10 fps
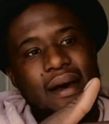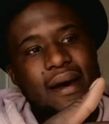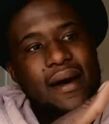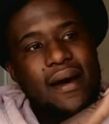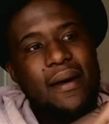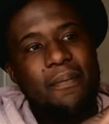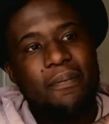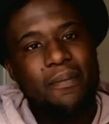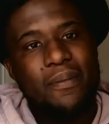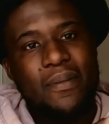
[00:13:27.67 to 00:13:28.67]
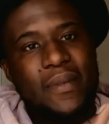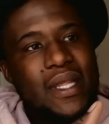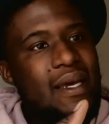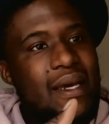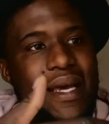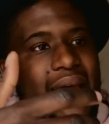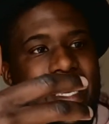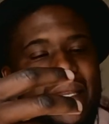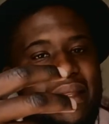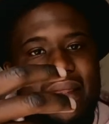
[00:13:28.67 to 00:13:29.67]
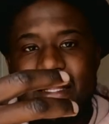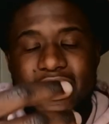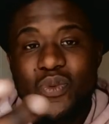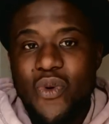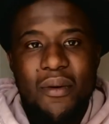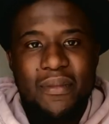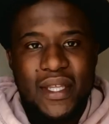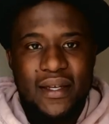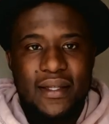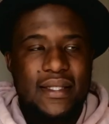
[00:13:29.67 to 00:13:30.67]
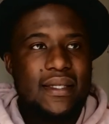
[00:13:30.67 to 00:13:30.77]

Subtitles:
and it's warm there.